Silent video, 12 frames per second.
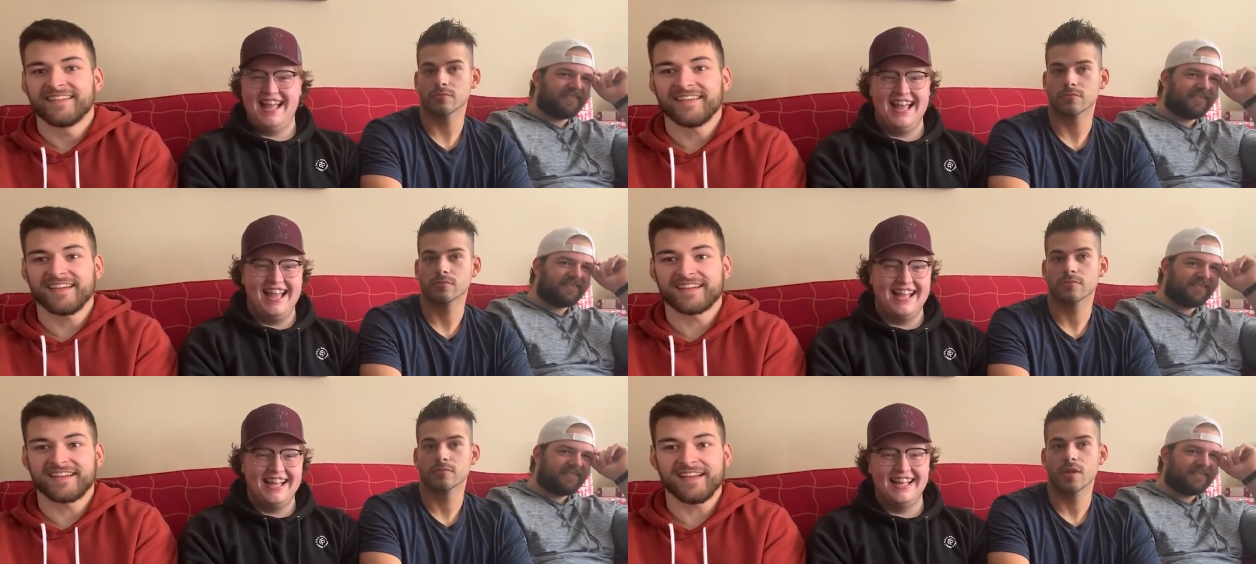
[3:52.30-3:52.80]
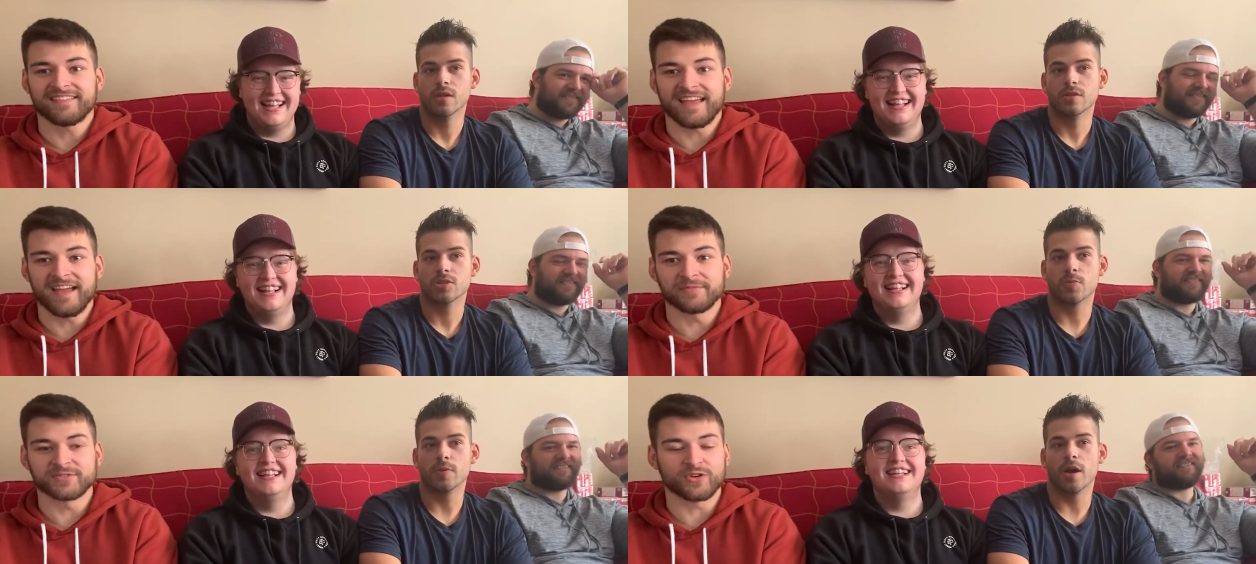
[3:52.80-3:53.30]
Speaker 1: Yeah,
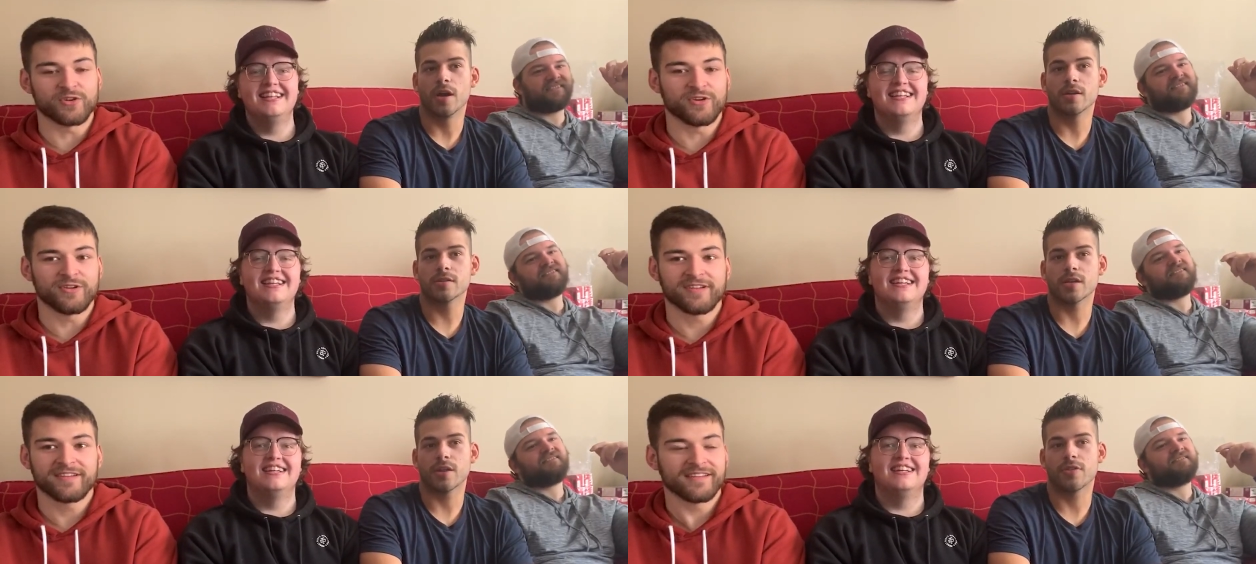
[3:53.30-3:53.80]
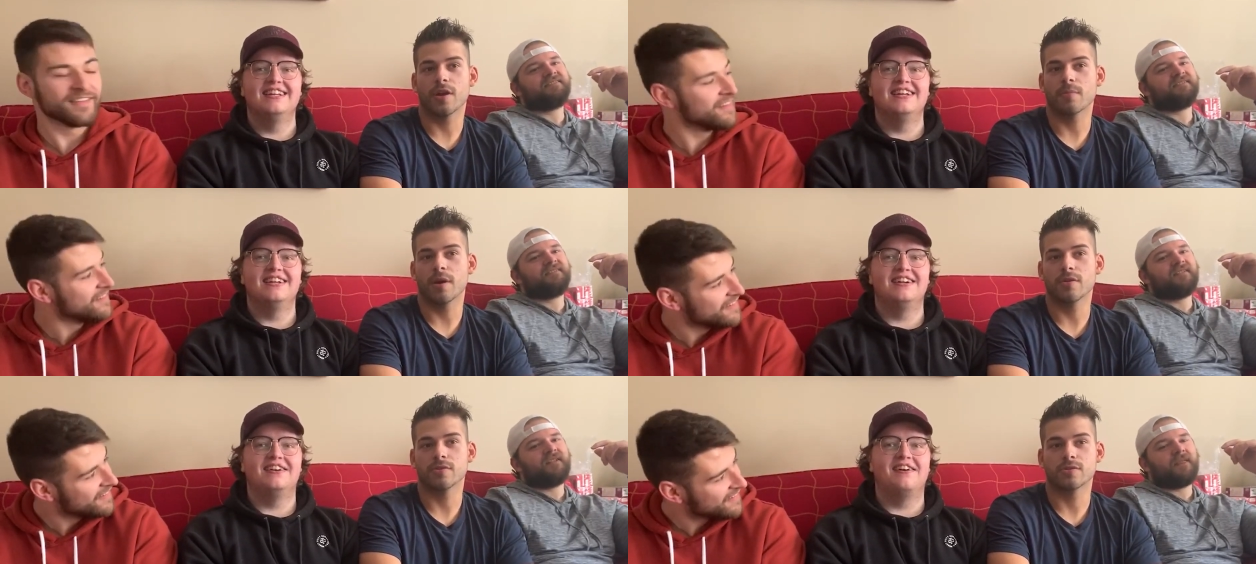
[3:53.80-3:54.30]
goddamn. To be honest, I thought
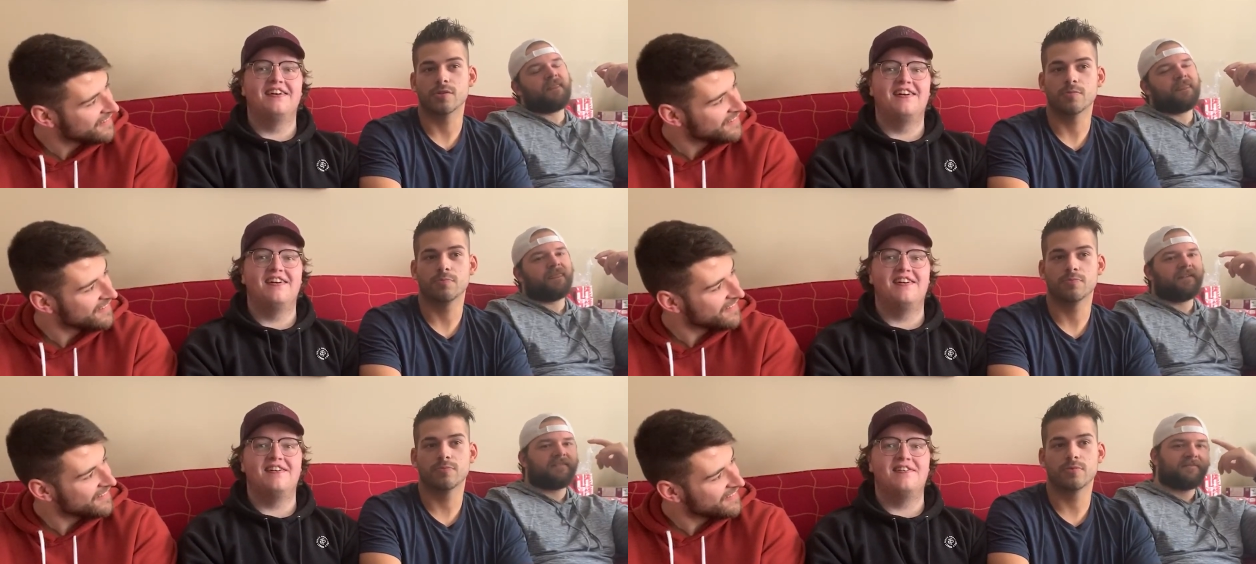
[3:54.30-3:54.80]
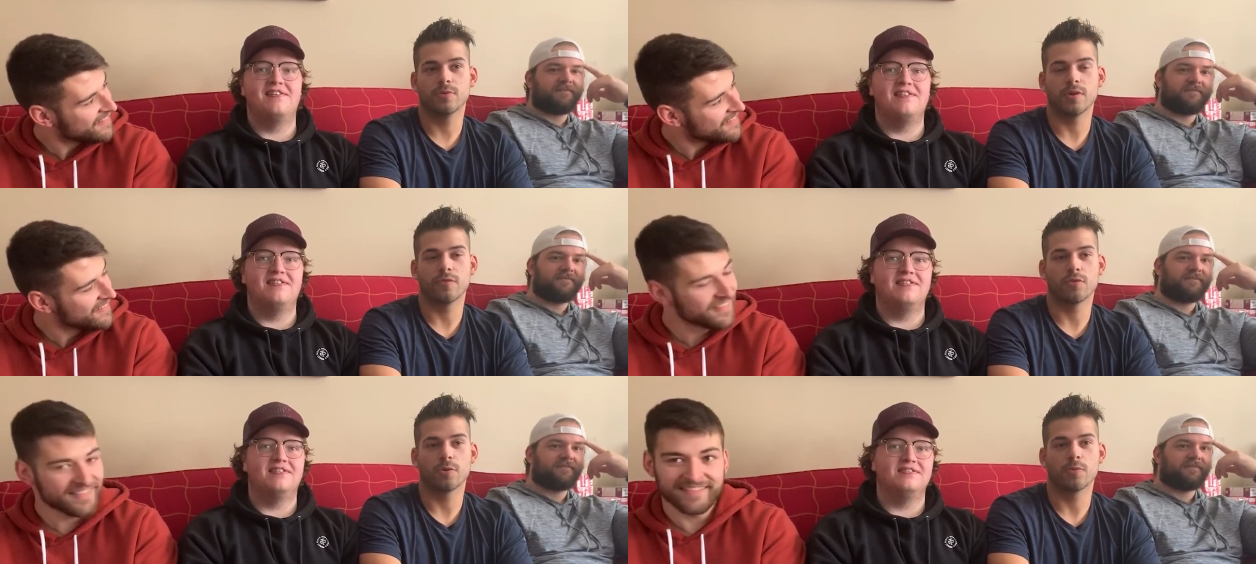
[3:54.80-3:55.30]
mine was
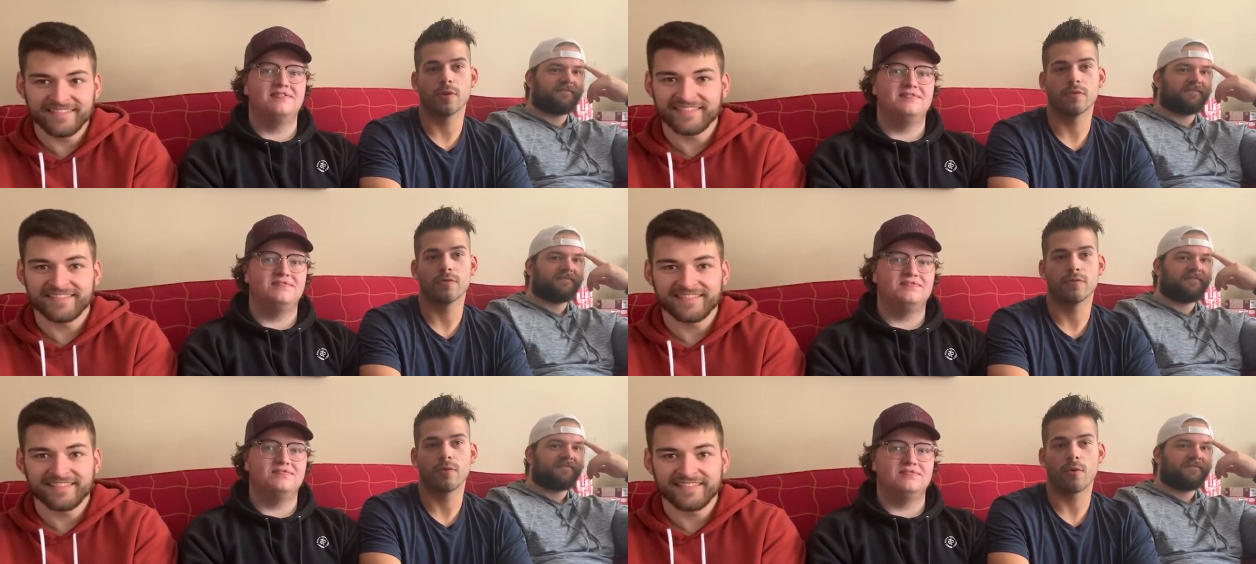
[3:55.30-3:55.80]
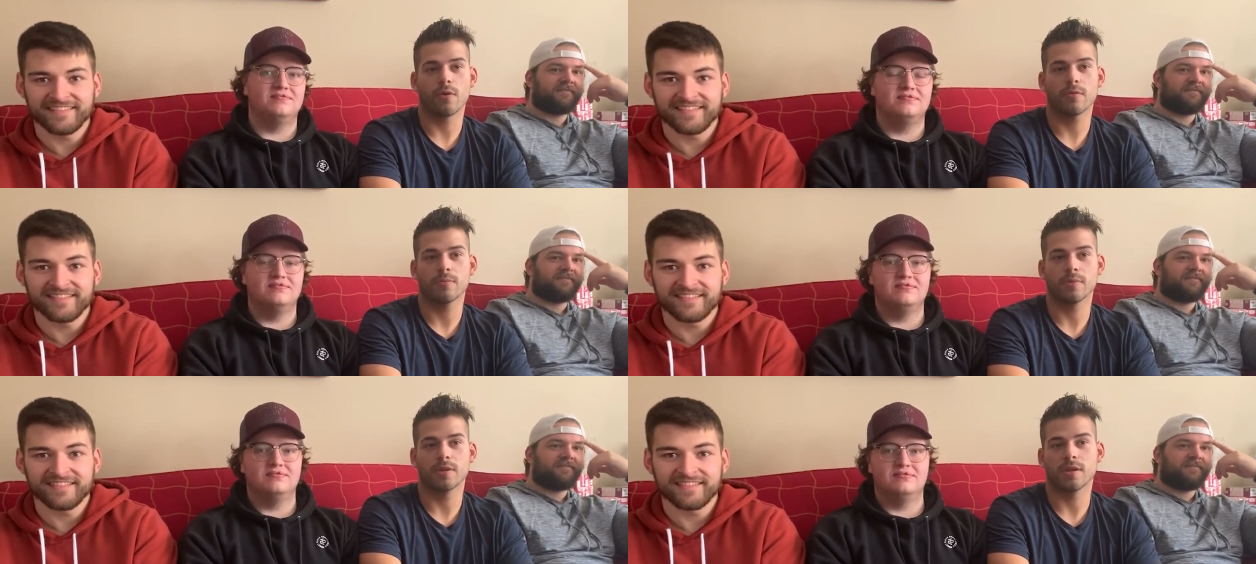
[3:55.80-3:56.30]
224.4,
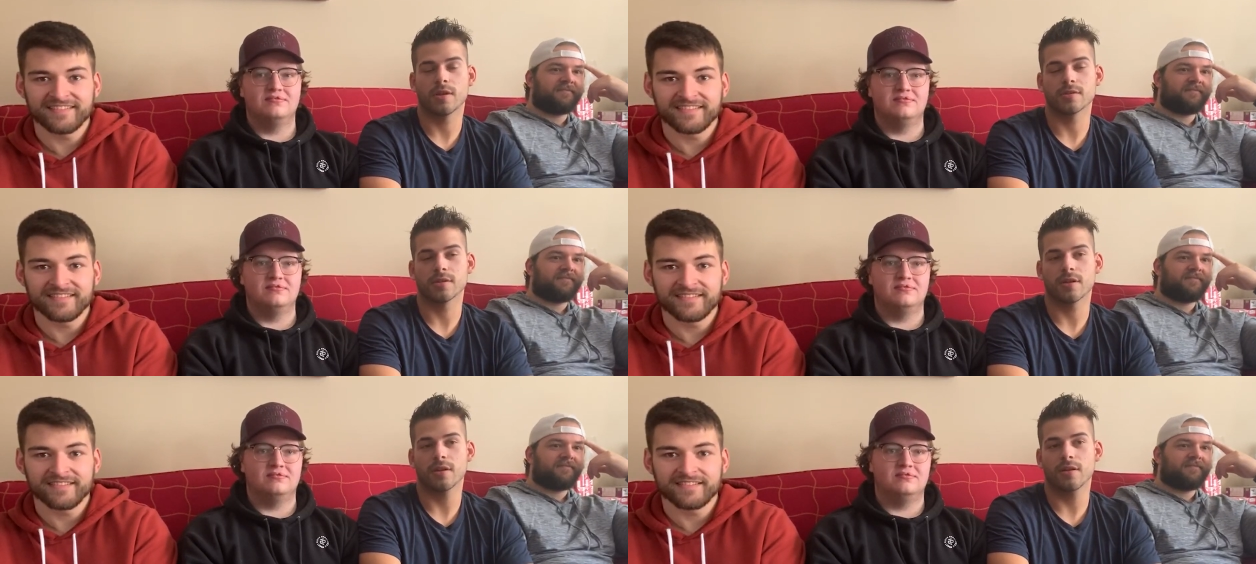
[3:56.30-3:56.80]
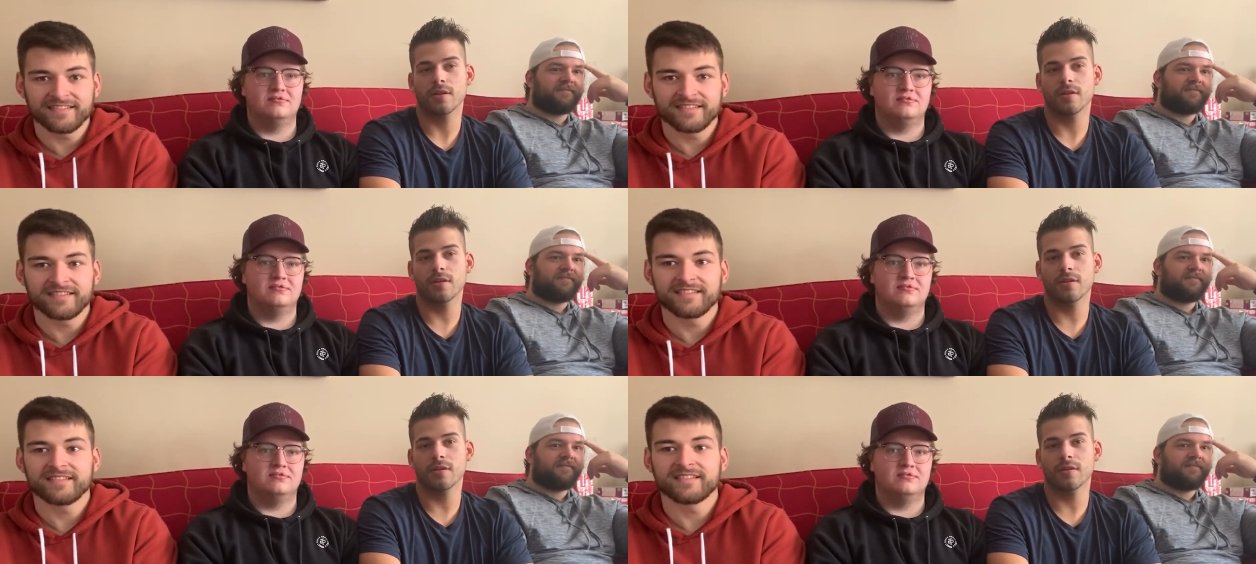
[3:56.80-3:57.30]
but then I was like,
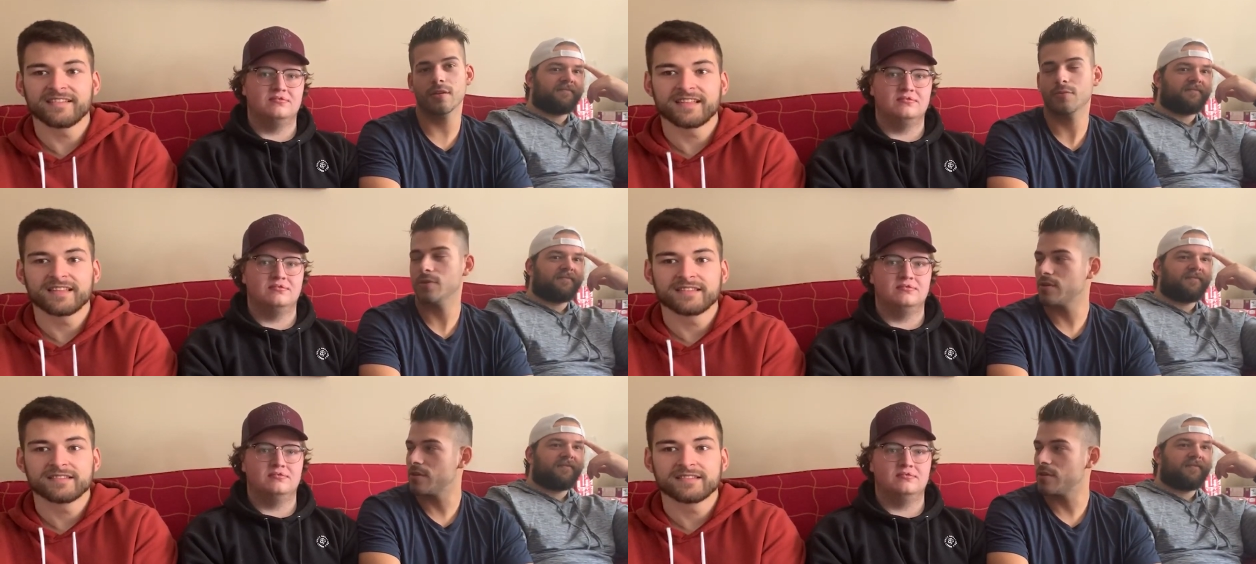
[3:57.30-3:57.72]
we